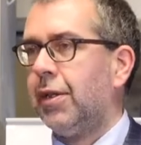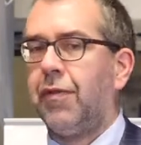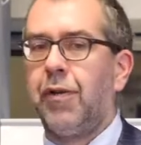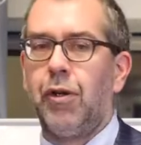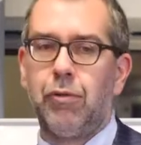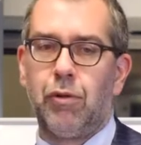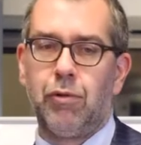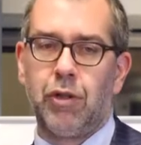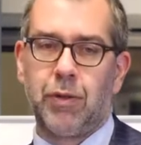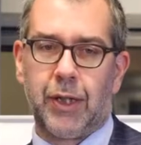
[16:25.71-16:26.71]
They follow the
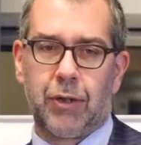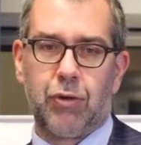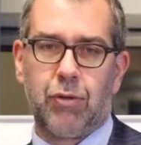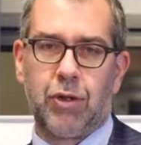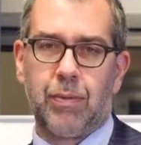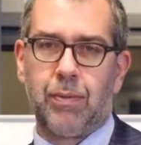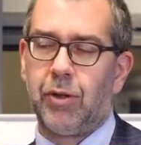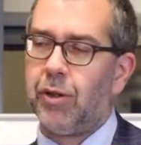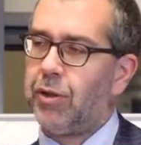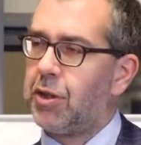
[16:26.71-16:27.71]
rules when it suits them,
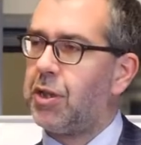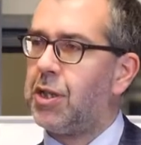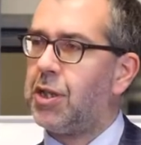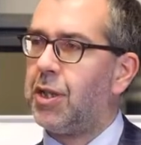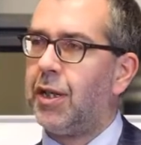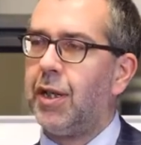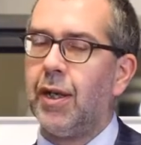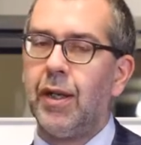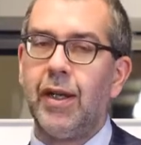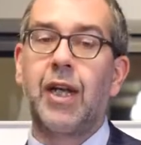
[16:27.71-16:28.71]
but they just as
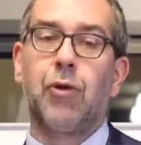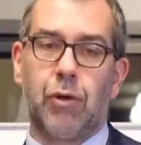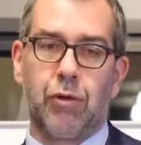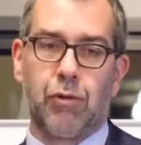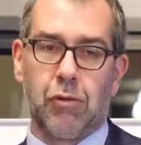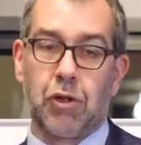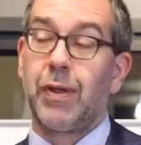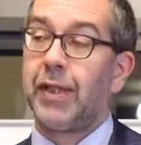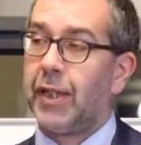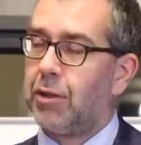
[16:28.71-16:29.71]
easily ignore the rules
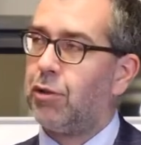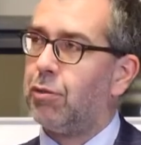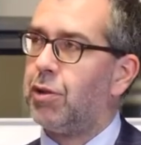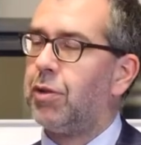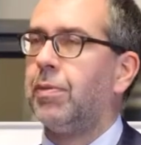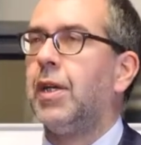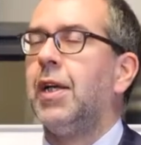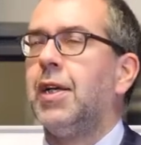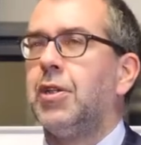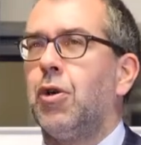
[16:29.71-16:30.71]
when that suits them.
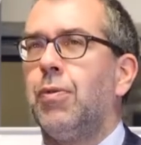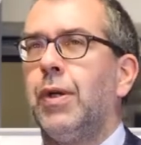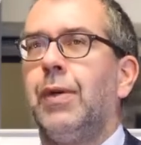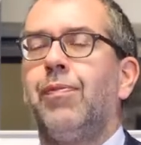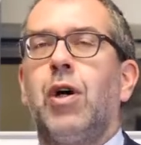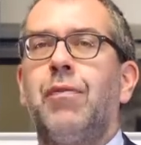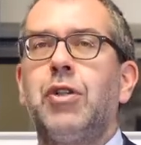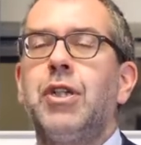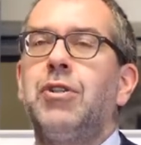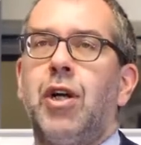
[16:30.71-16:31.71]
So
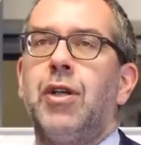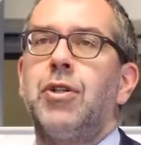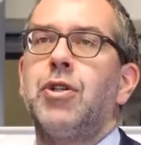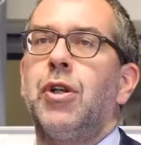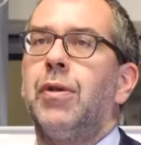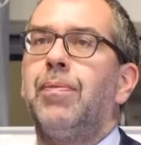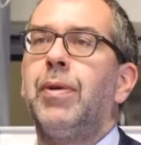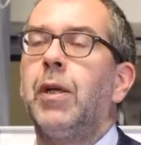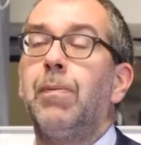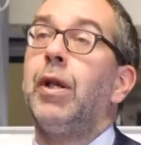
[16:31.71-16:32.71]
obviously, China is not a
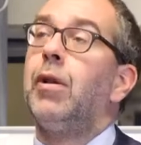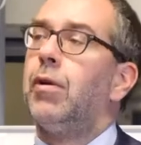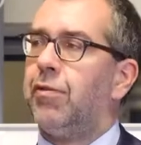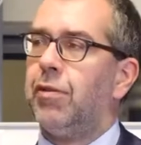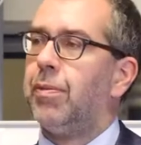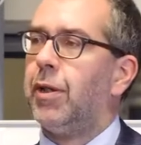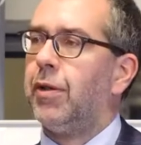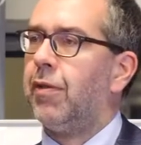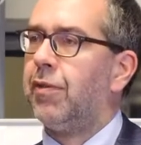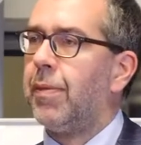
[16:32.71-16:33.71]
big pillar of the
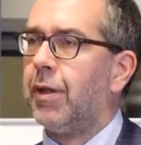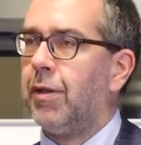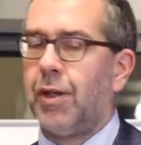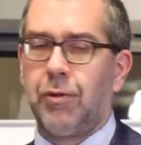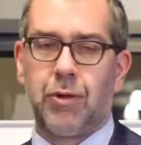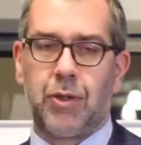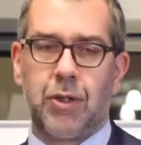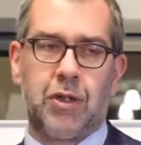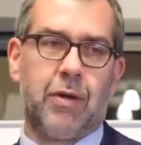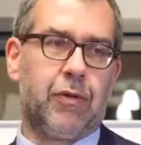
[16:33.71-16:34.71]
of the multilateral
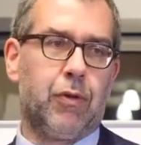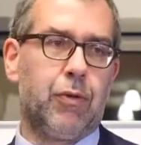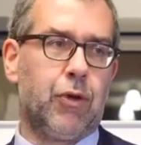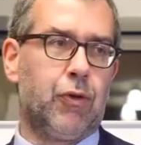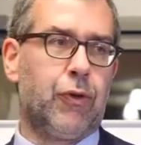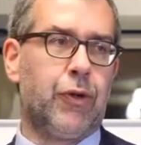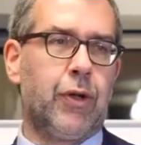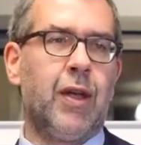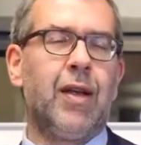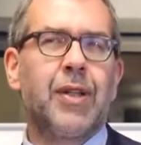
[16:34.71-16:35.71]
system of the world order.